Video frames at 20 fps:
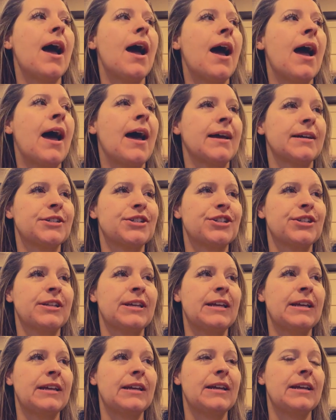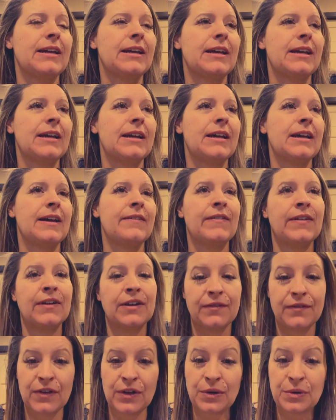Actually, I've
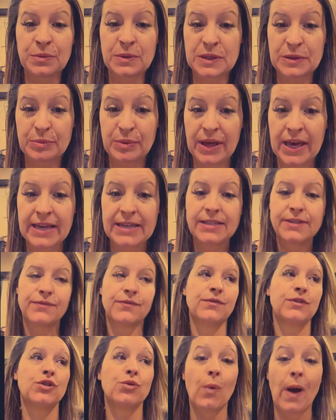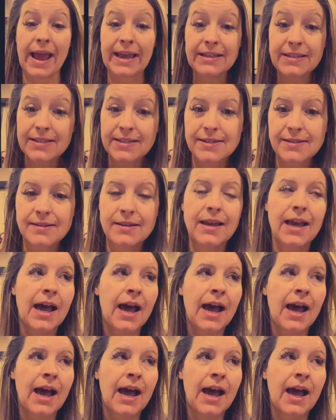interviewed with the place twice.